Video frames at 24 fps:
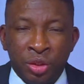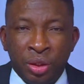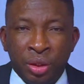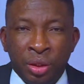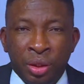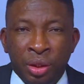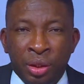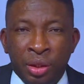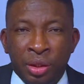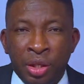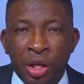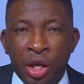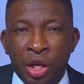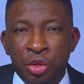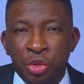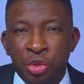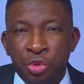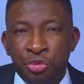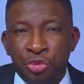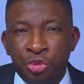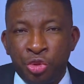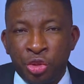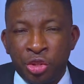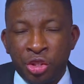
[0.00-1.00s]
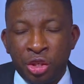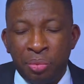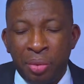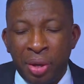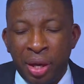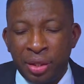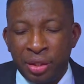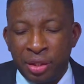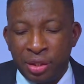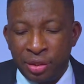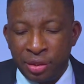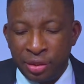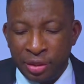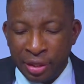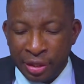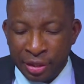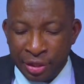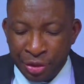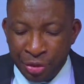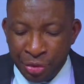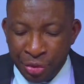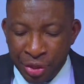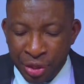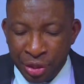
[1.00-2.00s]
Now, you've talked about the
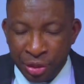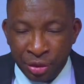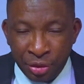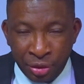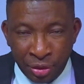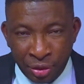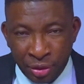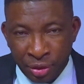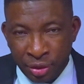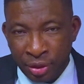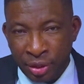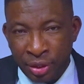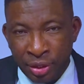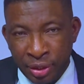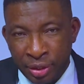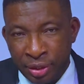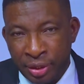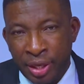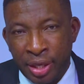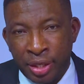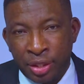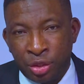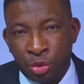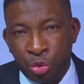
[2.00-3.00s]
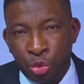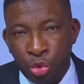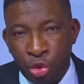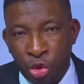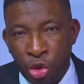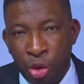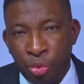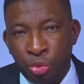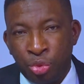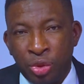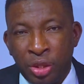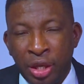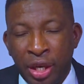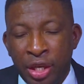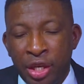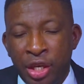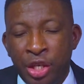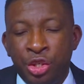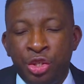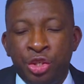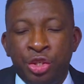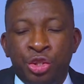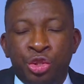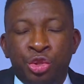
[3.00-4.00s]
real test. We'll come to that
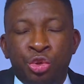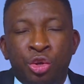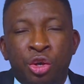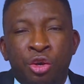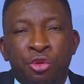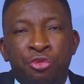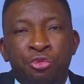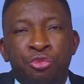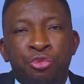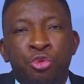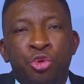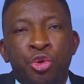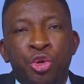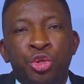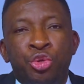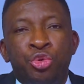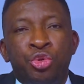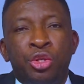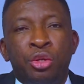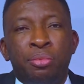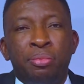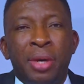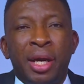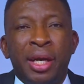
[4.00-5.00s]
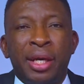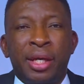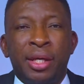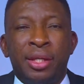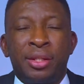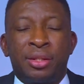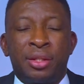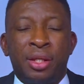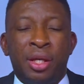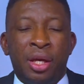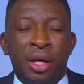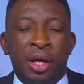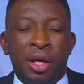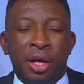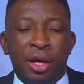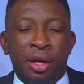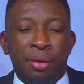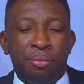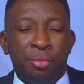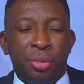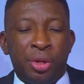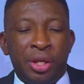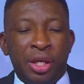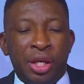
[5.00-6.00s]
issue of going to the market.
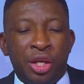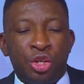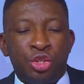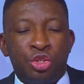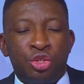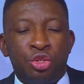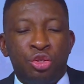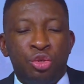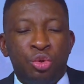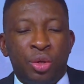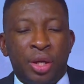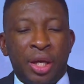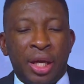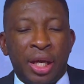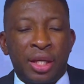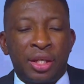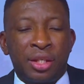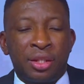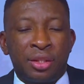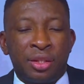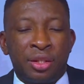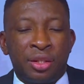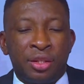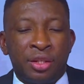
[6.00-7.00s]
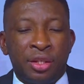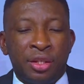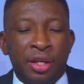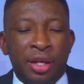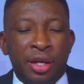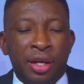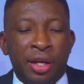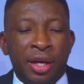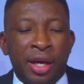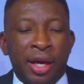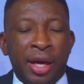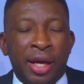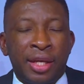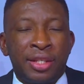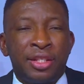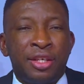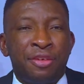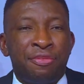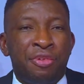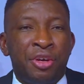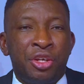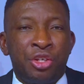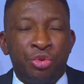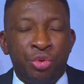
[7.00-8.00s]
But let us look at, as a
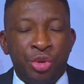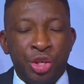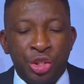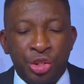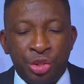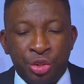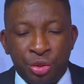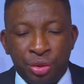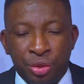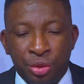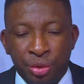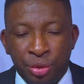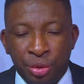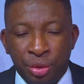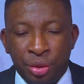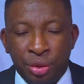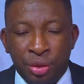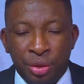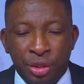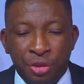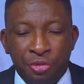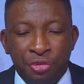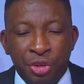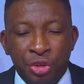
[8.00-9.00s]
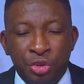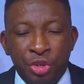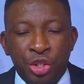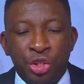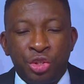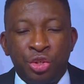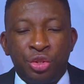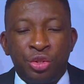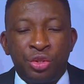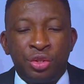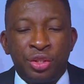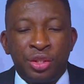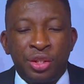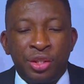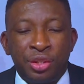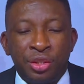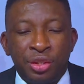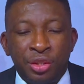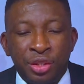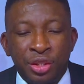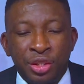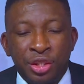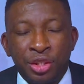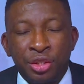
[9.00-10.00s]
federation, the federation still
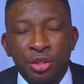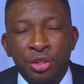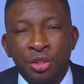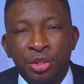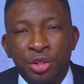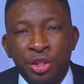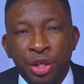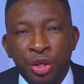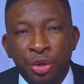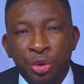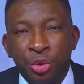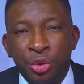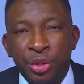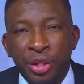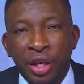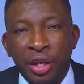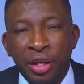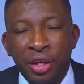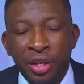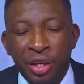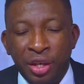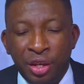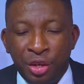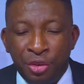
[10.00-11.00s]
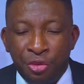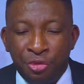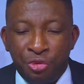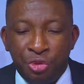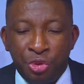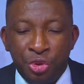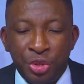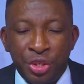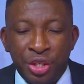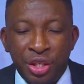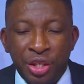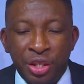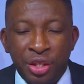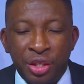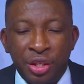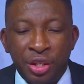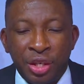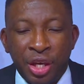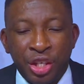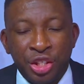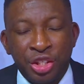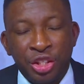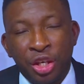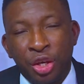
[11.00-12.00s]
is a shareholder for the
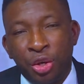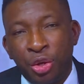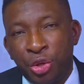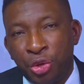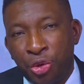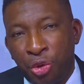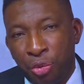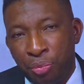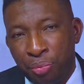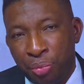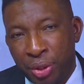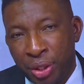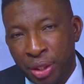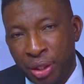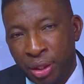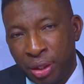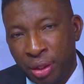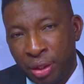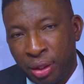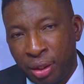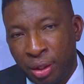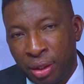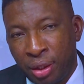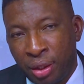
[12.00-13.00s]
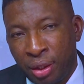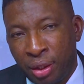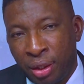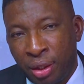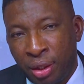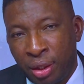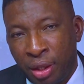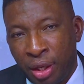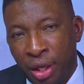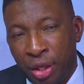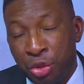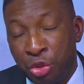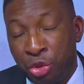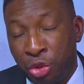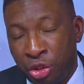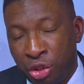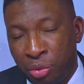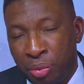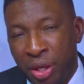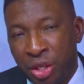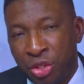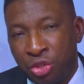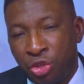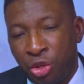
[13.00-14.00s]
national oil company. And you talked
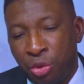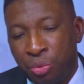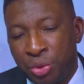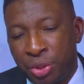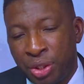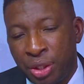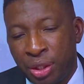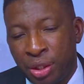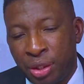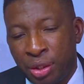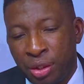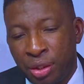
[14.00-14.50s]
about subsidy.